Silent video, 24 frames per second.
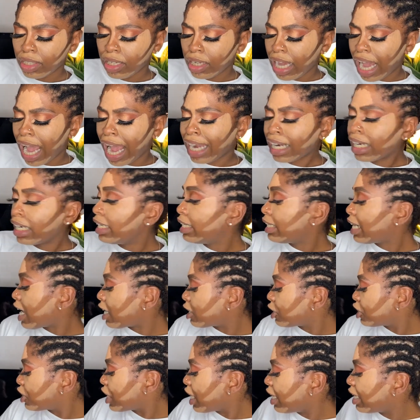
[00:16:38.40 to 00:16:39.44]
I could not
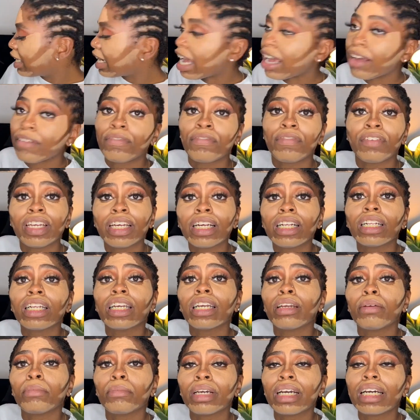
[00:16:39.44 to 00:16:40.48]
shake that
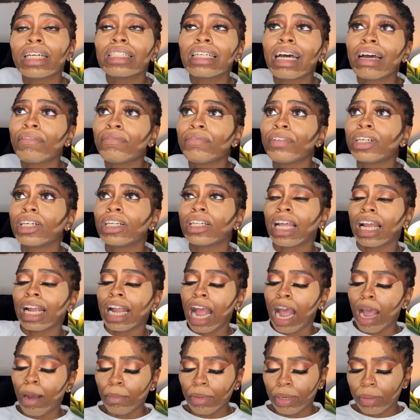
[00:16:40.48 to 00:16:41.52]
feeling because I feel like
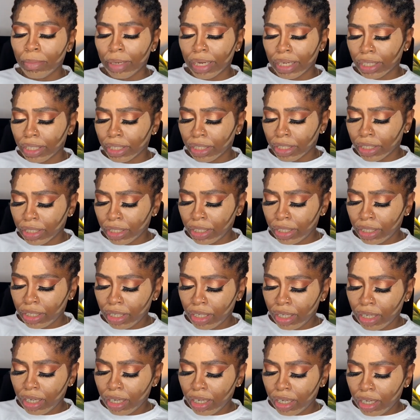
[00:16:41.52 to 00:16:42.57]
I'm a mother,
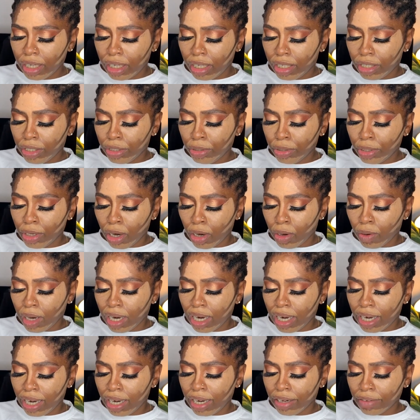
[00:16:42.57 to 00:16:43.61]
you know,
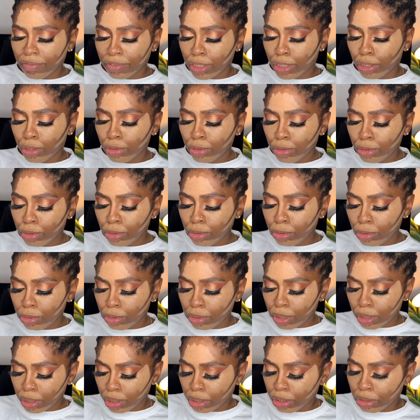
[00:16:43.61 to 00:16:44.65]
of two
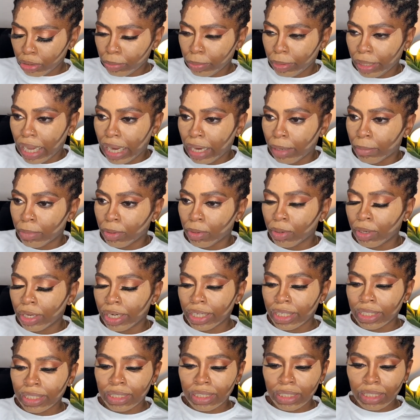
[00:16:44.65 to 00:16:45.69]
little black
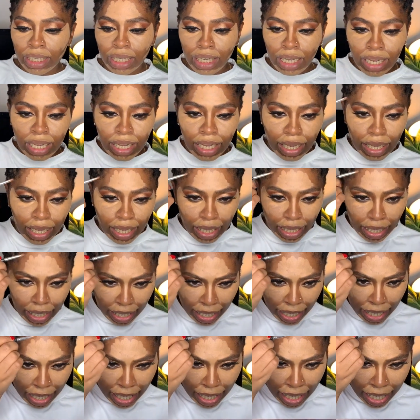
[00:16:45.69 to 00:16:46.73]
boys,
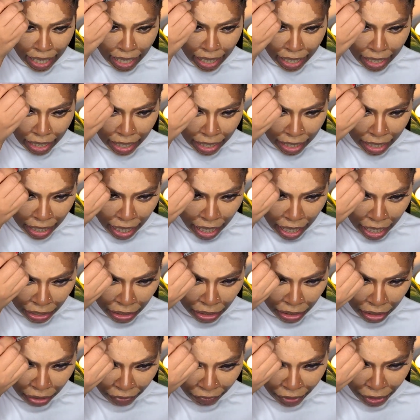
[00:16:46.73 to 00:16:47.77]
and I
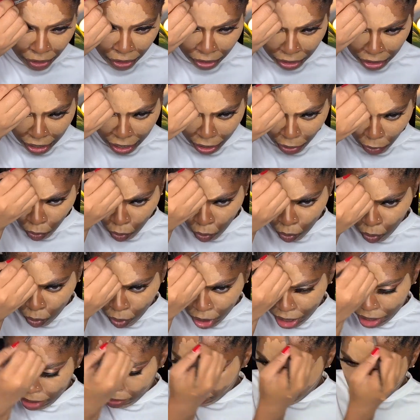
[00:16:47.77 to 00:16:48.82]
just feel like
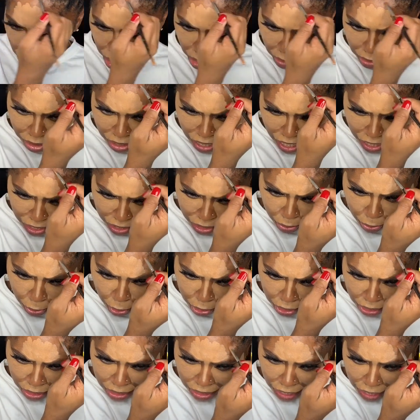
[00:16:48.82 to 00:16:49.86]
what was that supposed
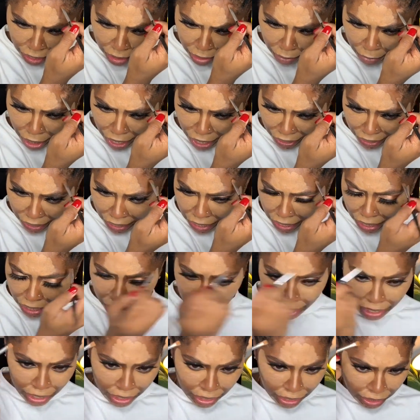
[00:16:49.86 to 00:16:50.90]
to say to my
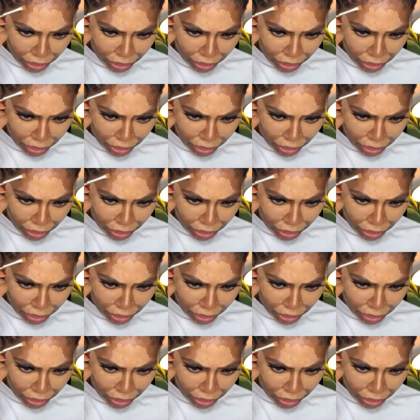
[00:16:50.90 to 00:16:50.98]
kids?